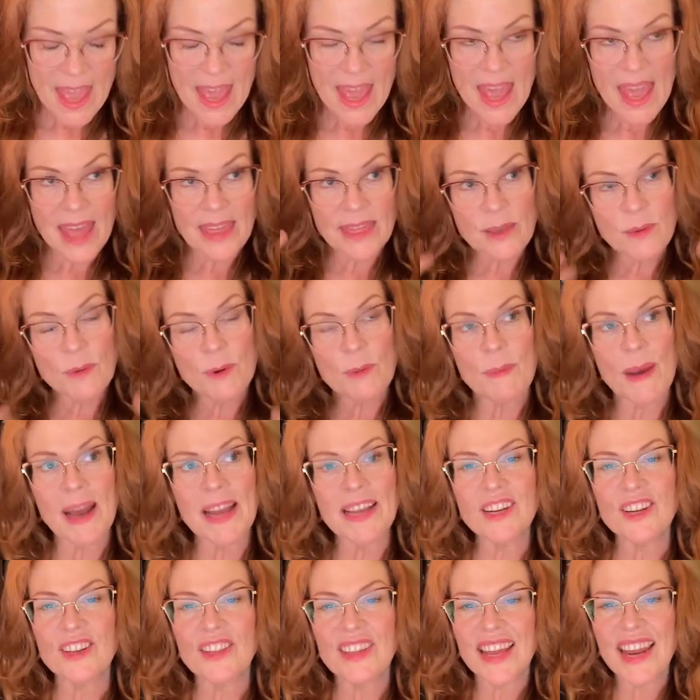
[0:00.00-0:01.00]
And the
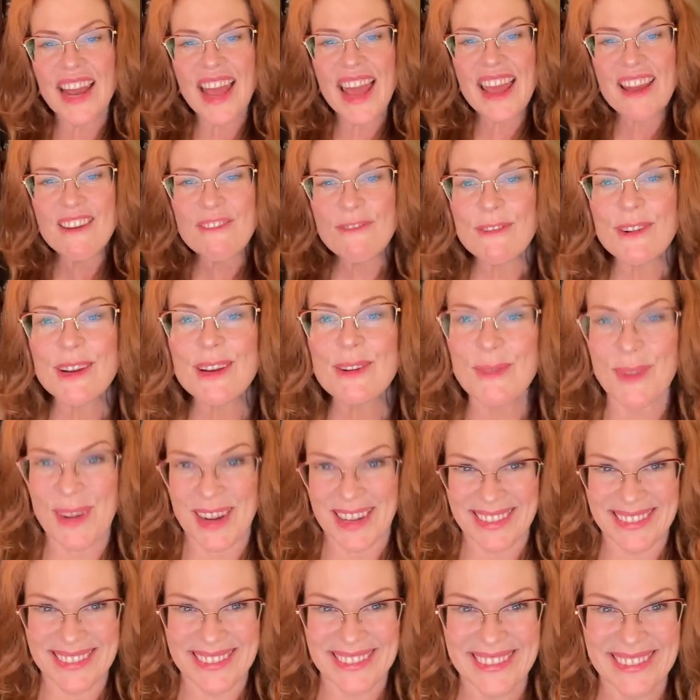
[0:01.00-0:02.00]
reminder that
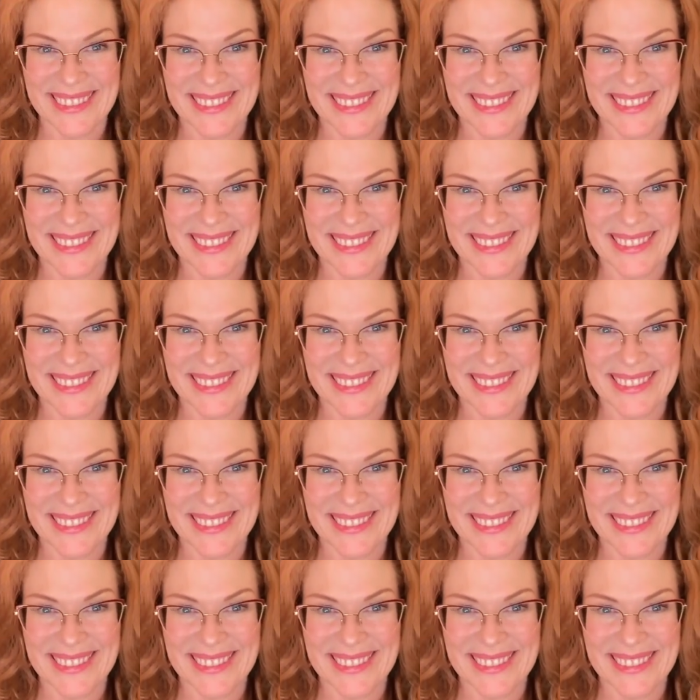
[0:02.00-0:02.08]
everyone